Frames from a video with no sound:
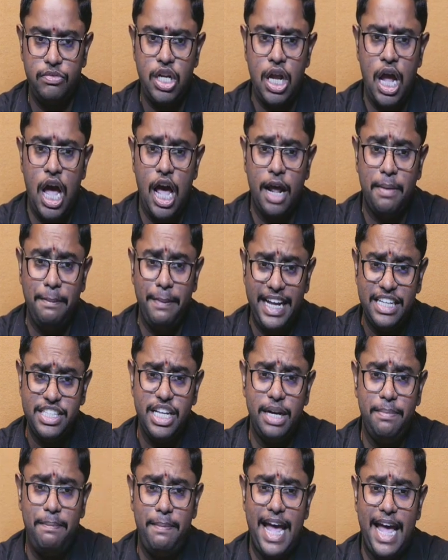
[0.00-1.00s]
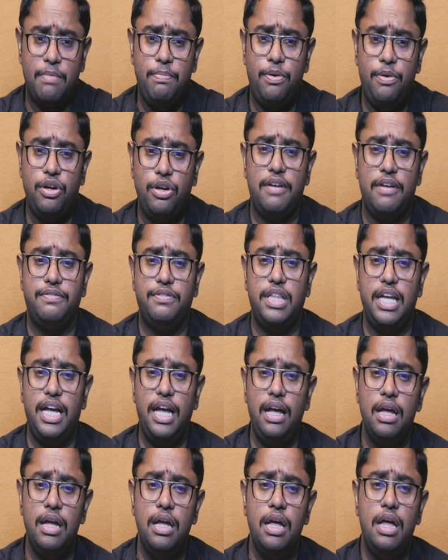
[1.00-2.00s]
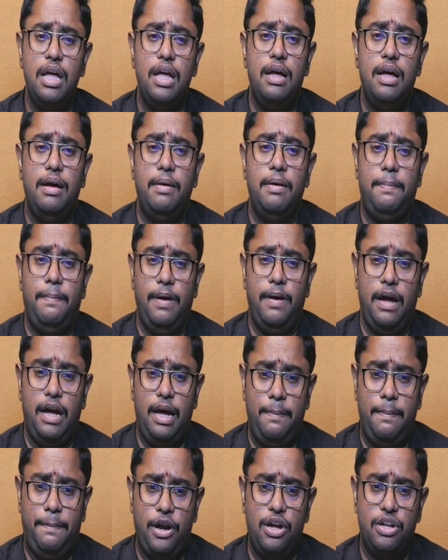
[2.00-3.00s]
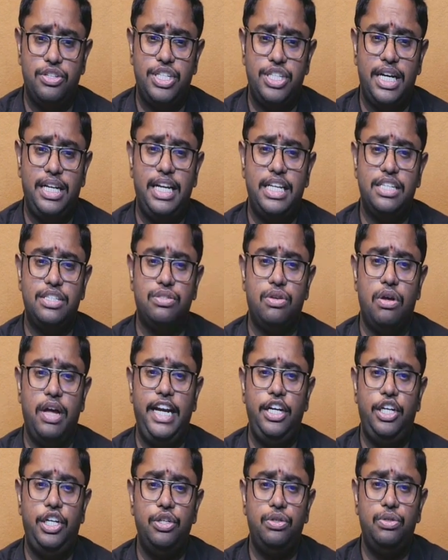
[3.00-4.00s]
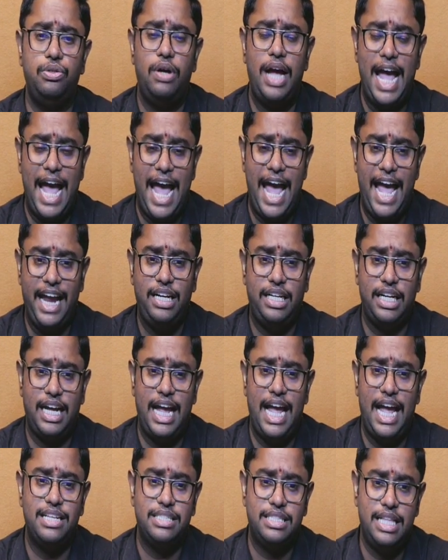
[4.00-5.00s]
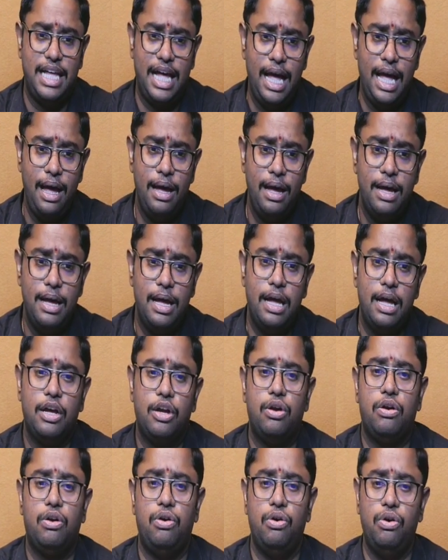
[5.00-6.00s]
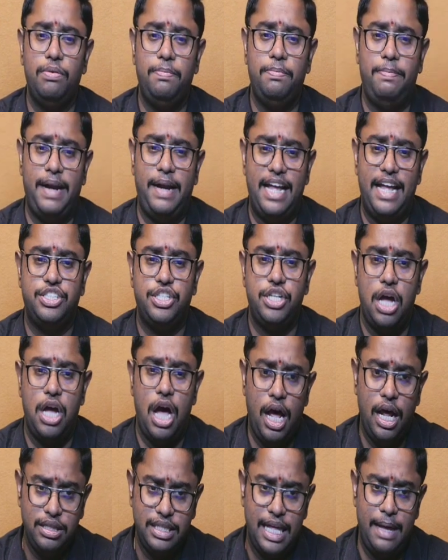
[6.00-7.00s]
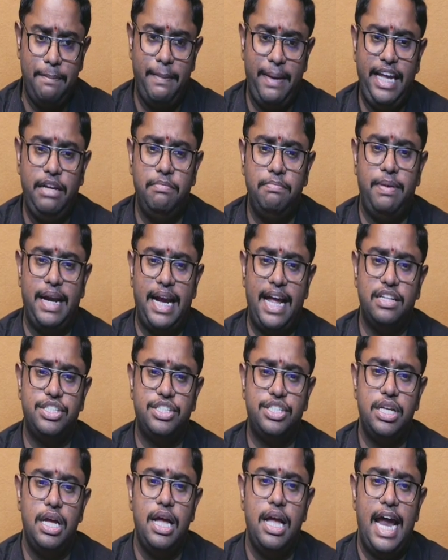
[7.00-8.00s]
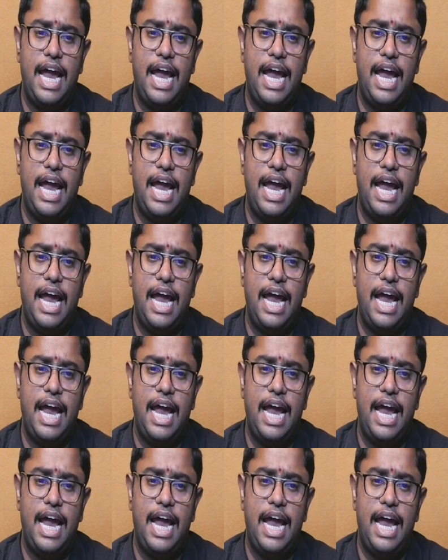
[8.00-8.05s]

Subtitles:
or major backbone of the project is going to act as the core branch or the main branch,